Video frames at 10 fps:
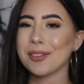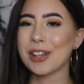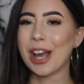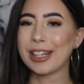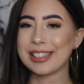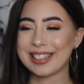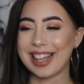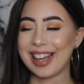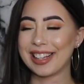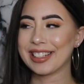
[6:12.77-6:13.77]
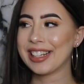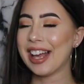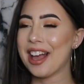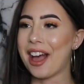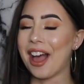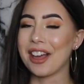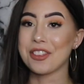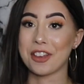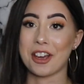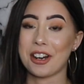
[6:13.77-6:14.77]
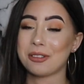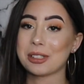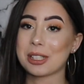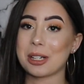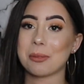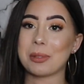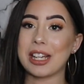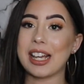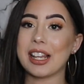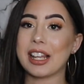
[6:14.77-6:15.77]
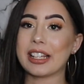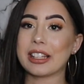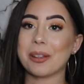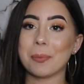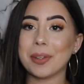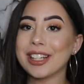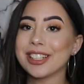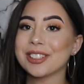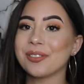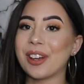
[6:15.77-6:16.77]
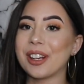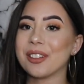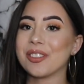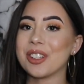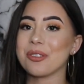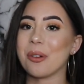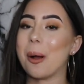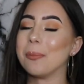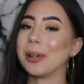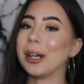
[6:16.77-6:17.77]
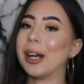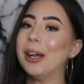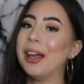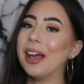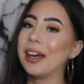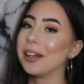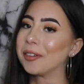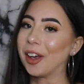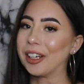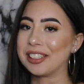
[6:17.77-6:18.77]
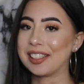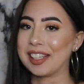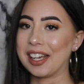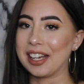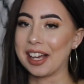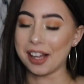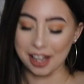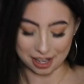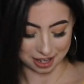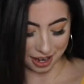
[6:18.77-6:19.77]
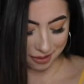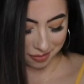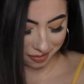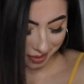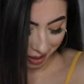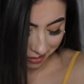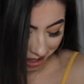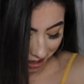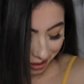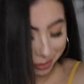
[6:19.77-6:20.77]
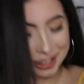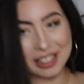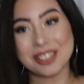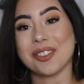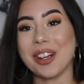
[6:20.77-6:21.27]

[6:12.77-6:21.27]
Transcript: i've gotta say I thought I was gonna be like the biggest fan of this romper and I've gotta say I'm I'm not the biggest